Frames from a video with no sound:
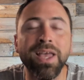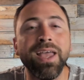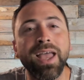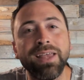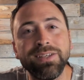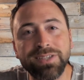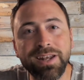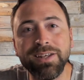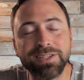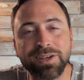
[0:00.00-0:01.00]
And the
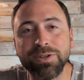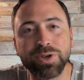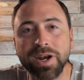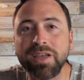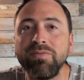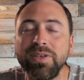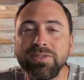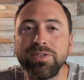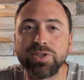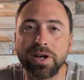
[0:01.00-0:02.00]
tenant is going to try to convince the
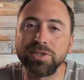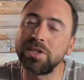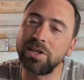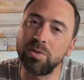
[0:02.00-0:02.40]
judge that you